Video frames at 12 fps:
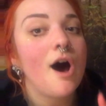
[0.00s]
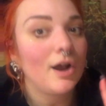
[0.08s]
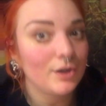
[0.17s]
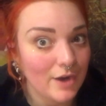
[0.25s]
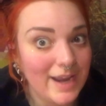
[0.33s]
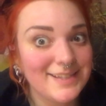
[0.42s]

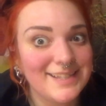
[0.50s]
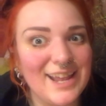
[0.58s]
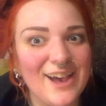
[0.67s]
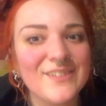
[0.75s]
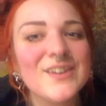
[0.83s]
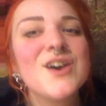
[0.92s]
on Great
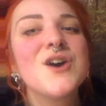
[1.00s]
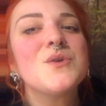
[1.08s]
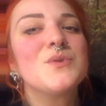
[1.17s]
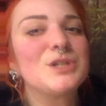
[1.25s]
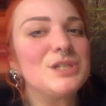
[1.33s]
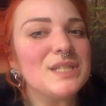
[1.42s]
Stuff,
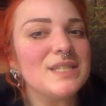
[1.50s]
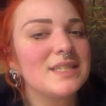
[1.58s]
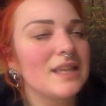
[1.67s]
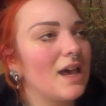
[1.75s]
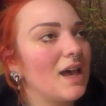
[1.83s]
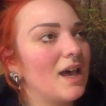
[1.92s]
which is